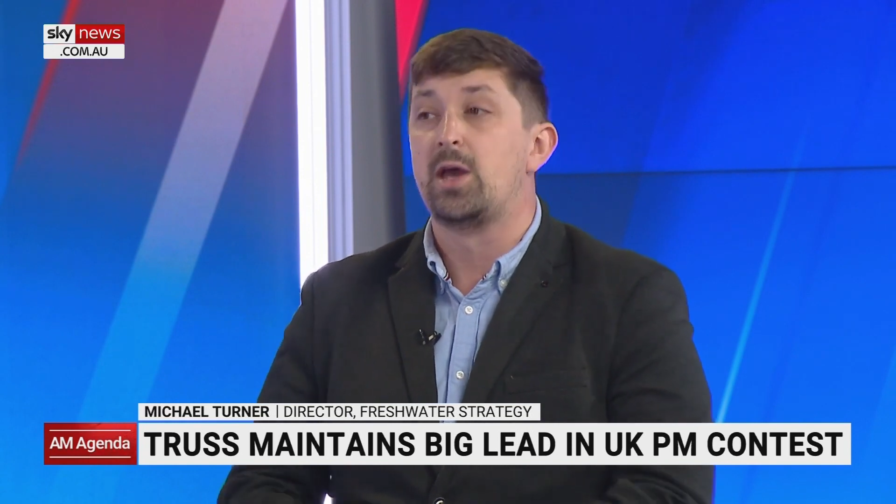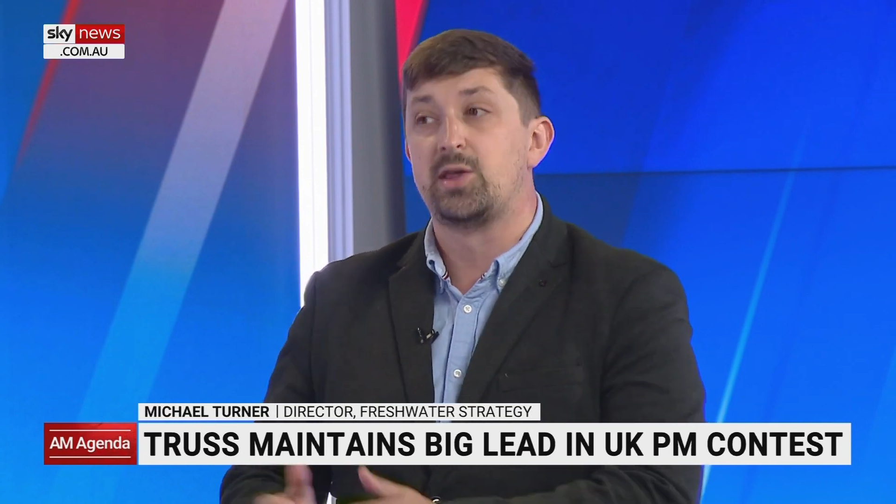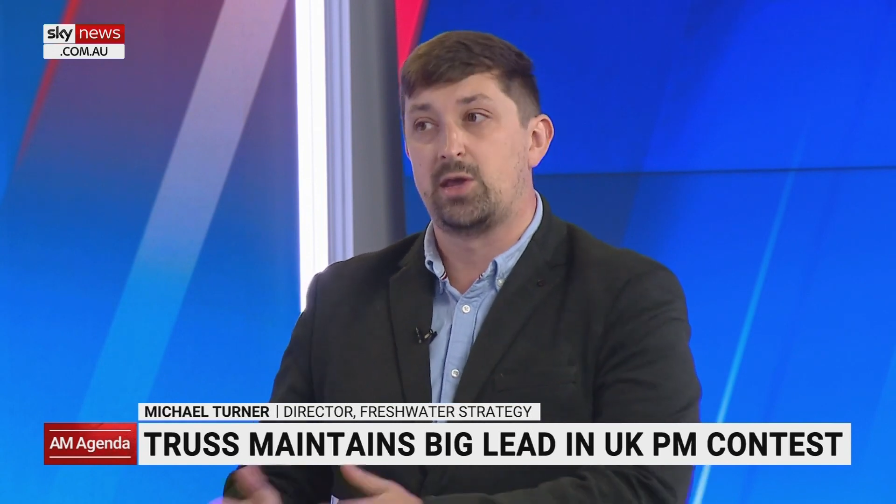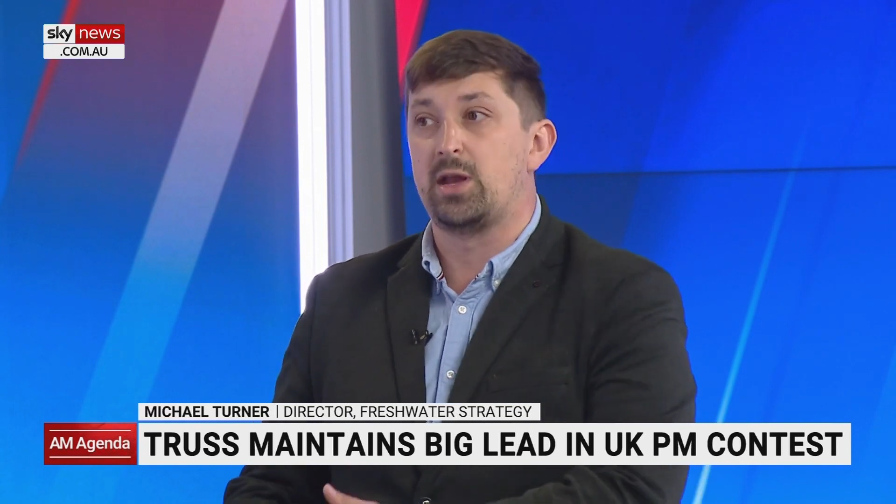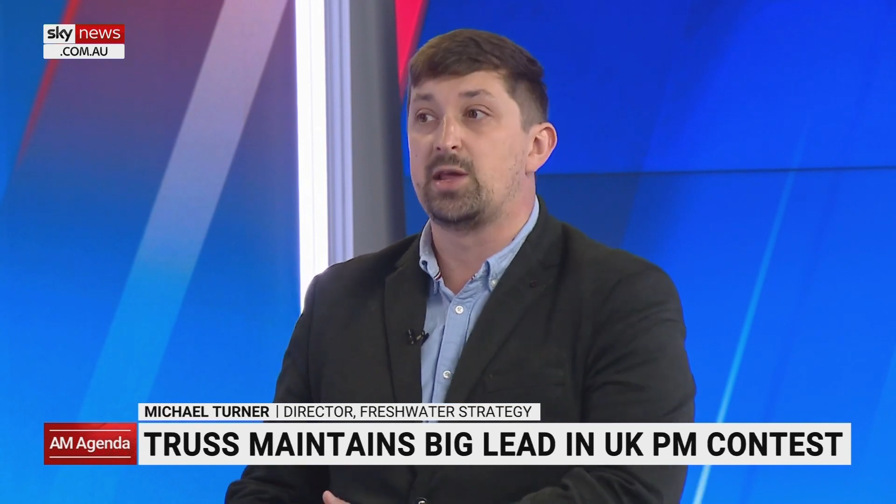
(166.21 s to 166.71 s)

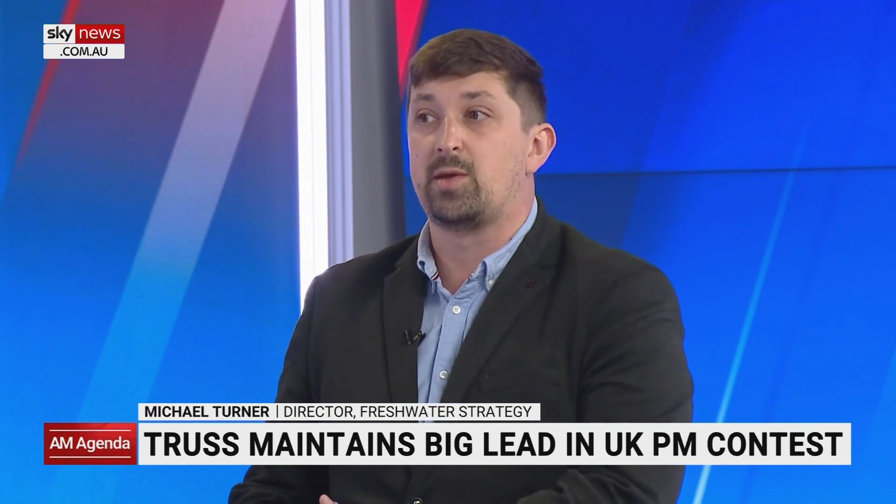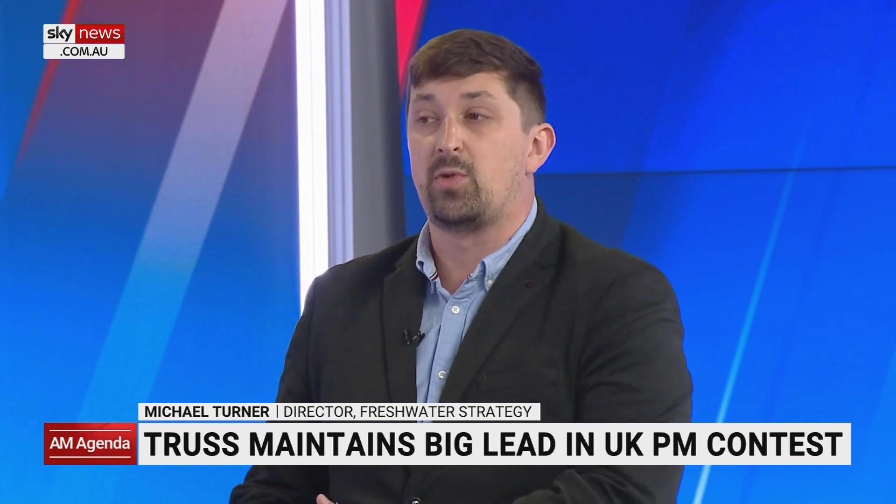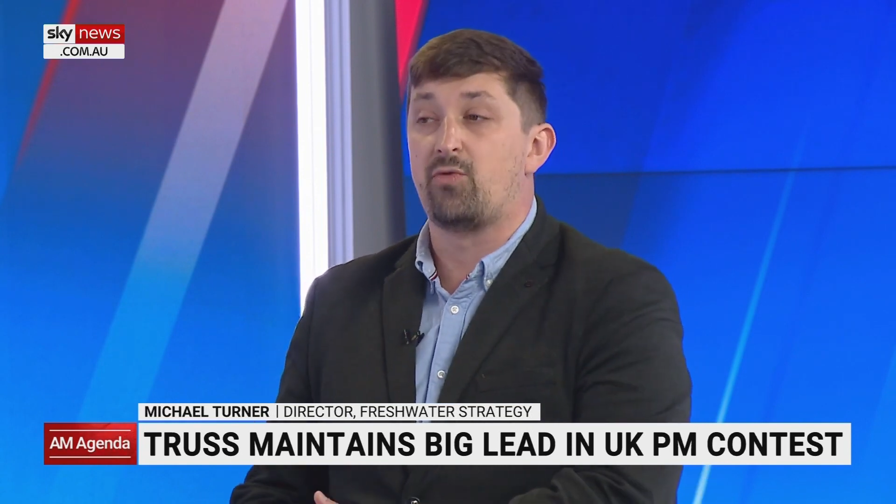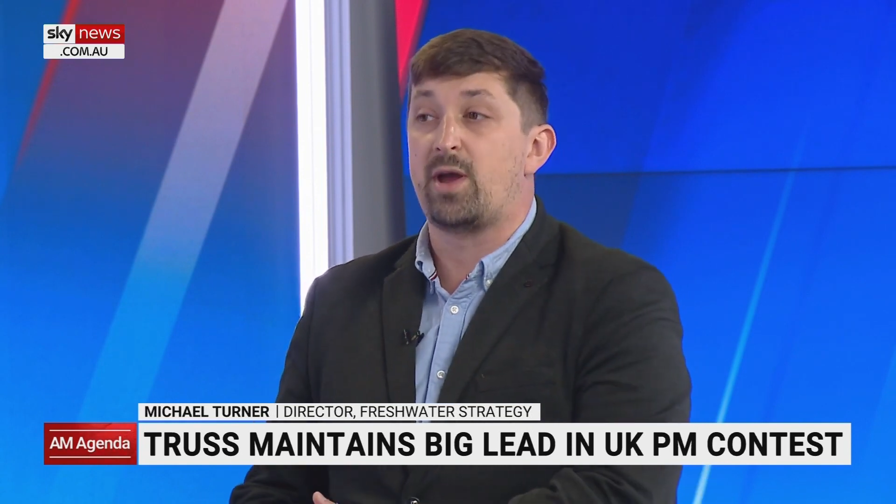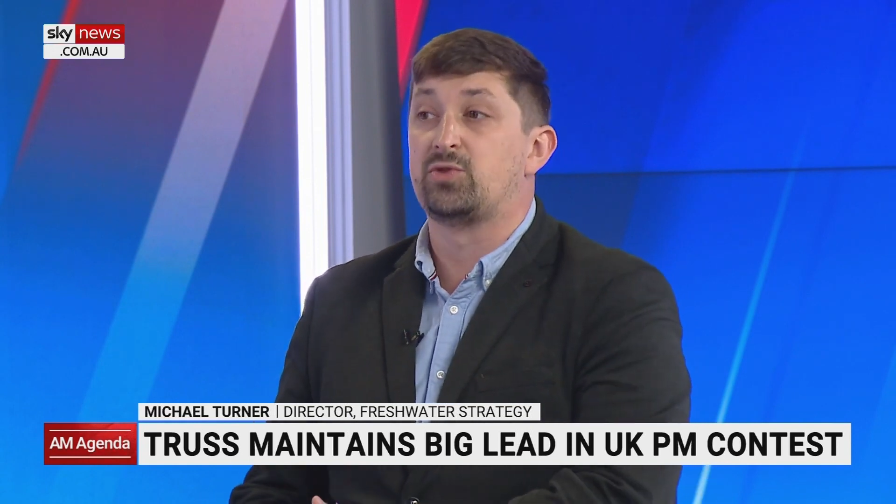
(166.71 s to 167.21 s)
certainly some of
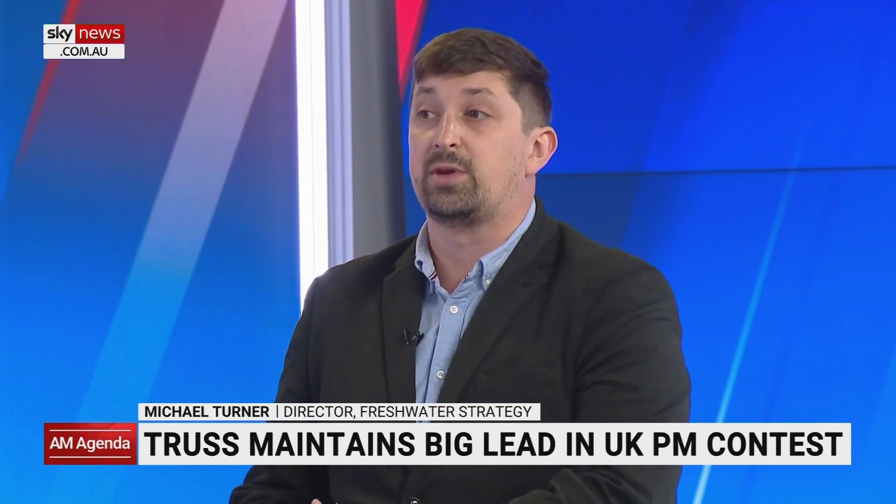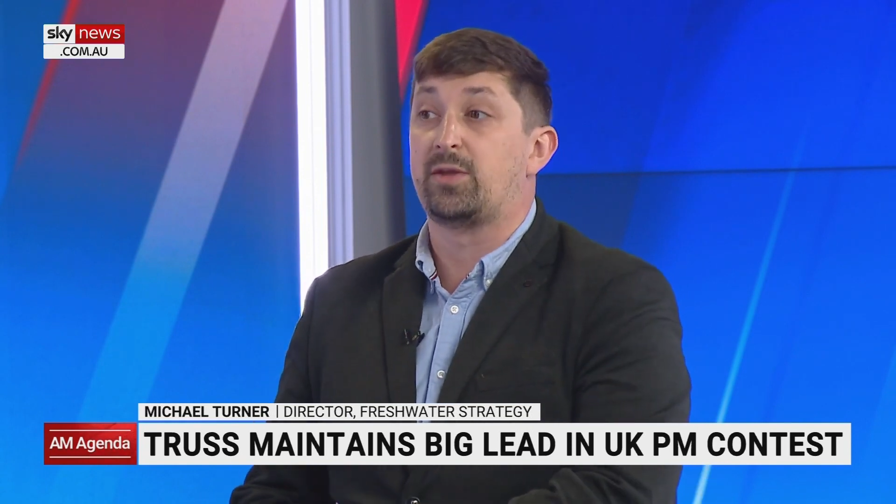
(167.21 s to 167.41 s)
the rhetoric